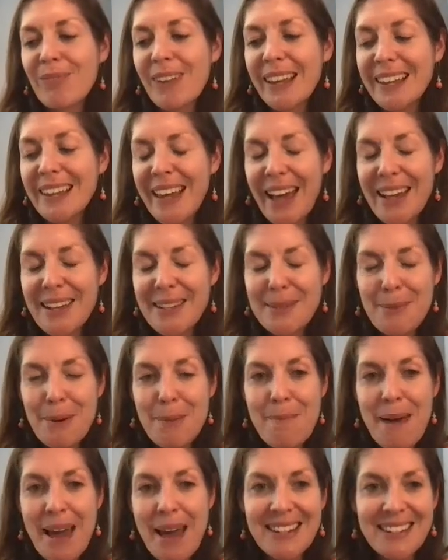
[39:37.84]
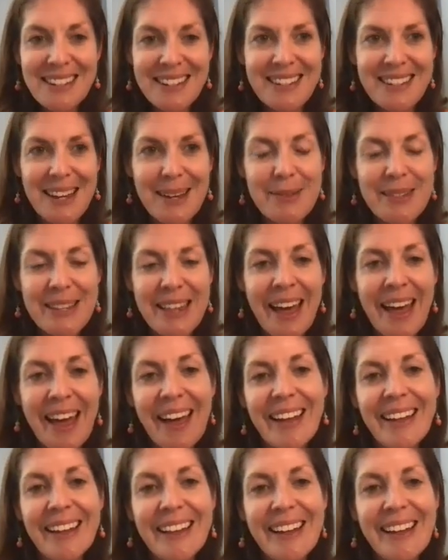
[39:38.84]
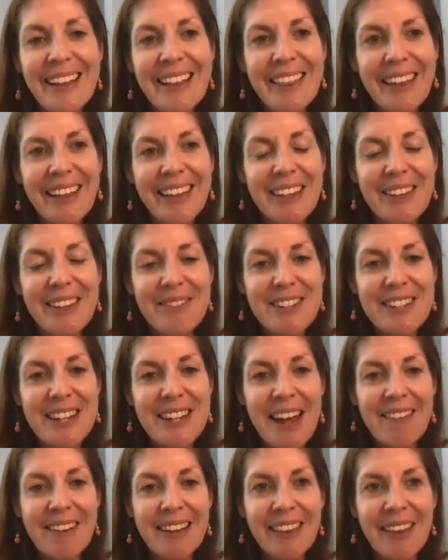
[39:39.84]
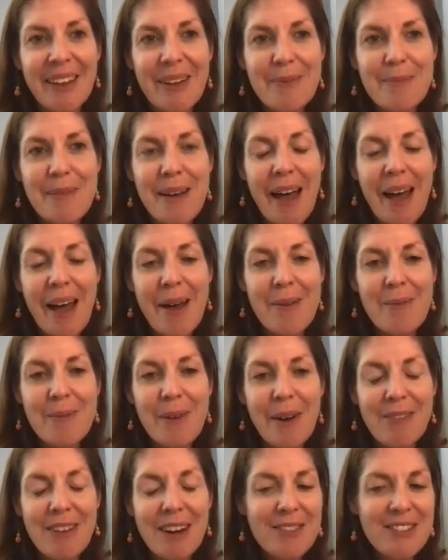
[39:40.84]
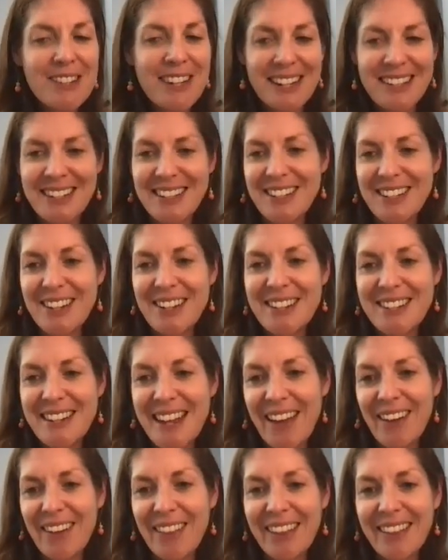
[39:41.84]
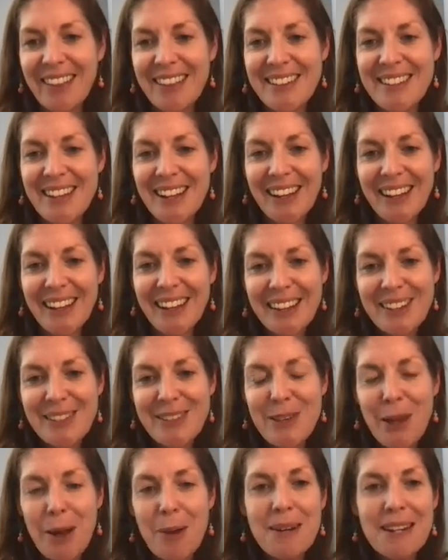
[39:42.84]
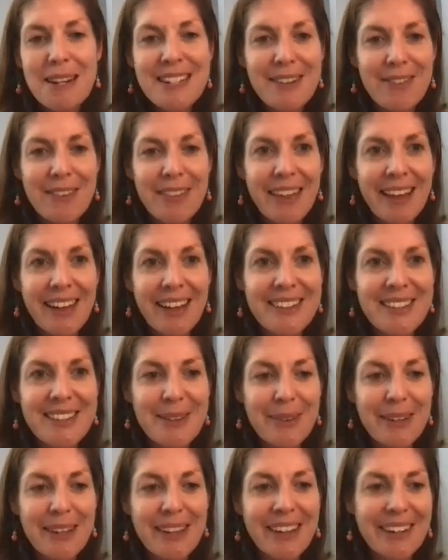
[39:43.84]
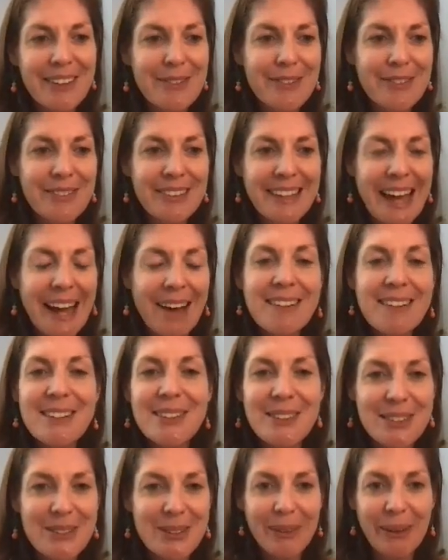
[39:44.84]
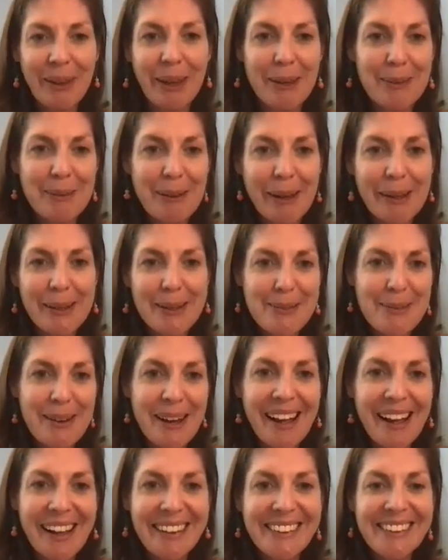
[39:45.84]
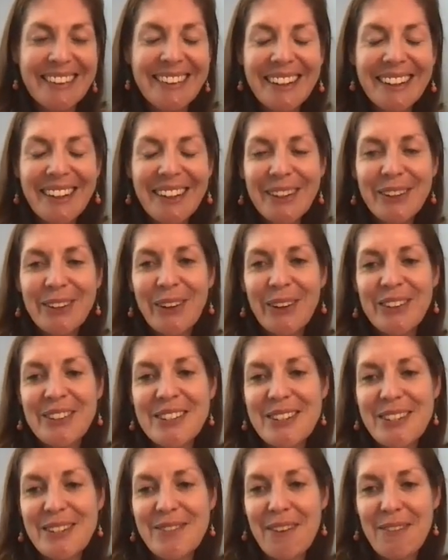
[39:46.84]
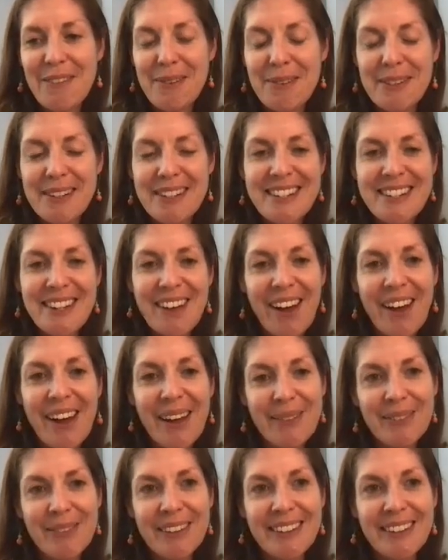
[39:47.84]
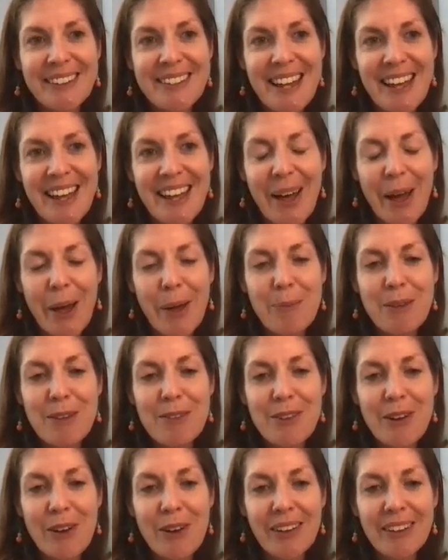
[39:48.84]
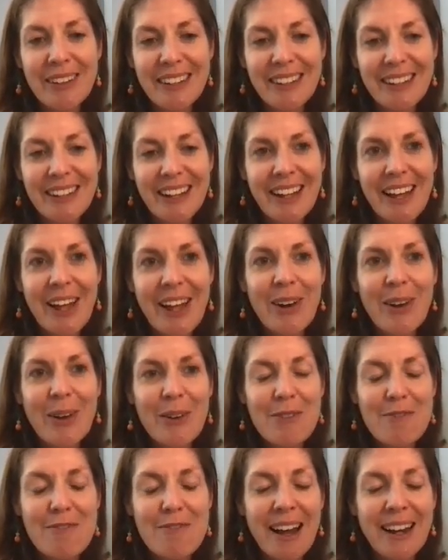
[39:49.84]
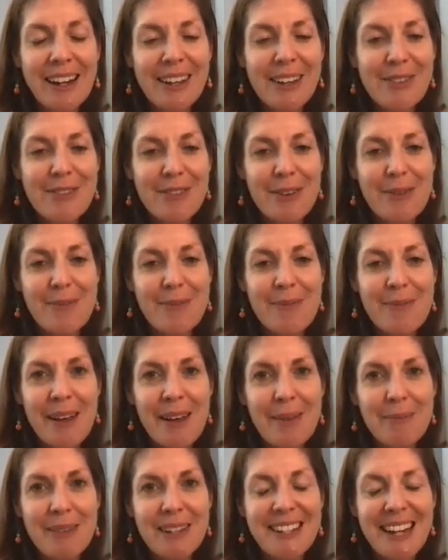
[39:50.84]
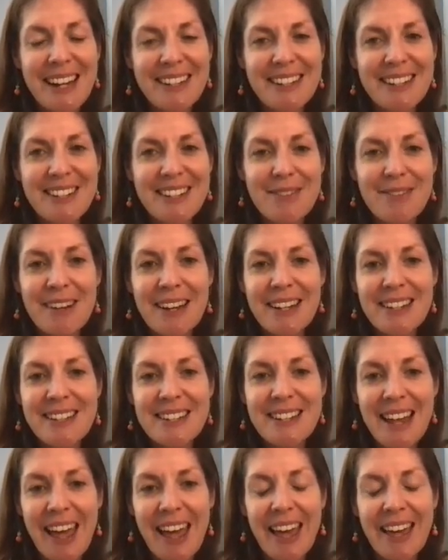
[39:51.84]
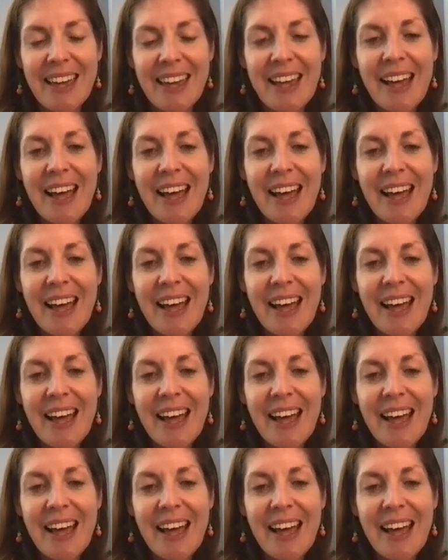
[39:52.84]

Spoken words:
yeah, some amazing tips there. Thank you for sharing them. I've loved chatting to you today. I think there's so many different things that we could have carried on talking about as well, and conscious of everyone's time. And hope you've got a lot of value from me chatting to Ria today.